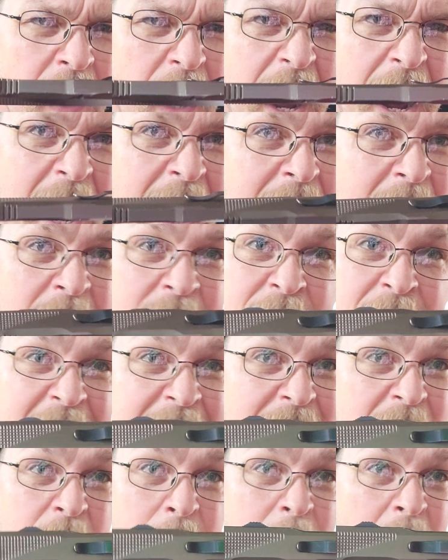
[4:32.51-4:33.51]
I've
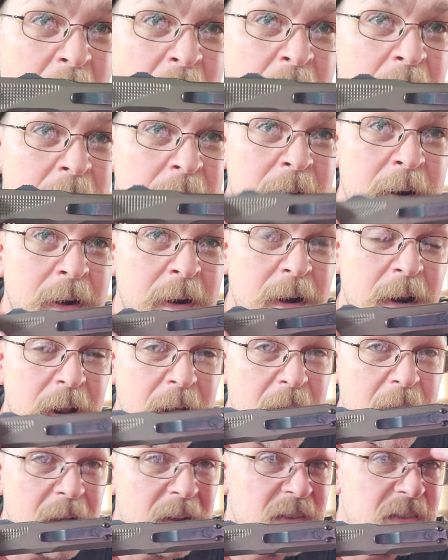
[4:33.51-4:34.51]
had it apart
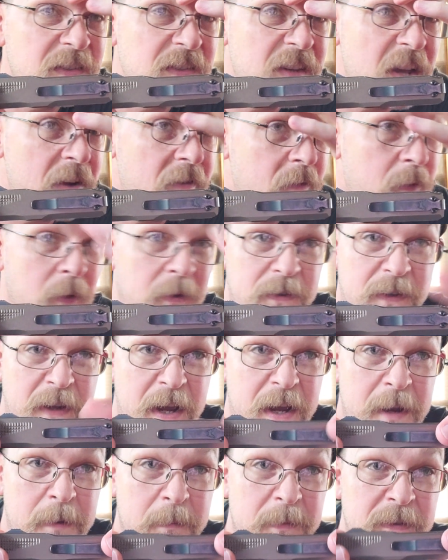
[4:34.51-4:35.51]
several
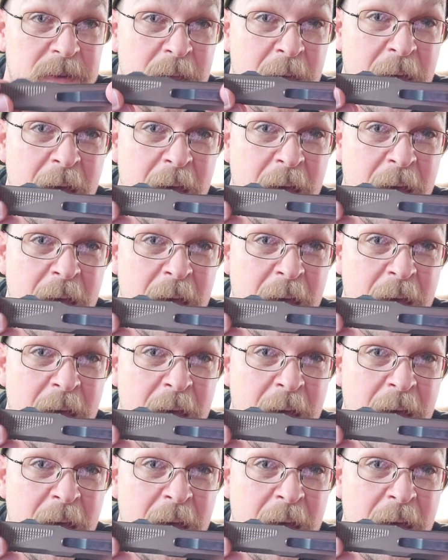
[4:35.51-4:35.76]
times.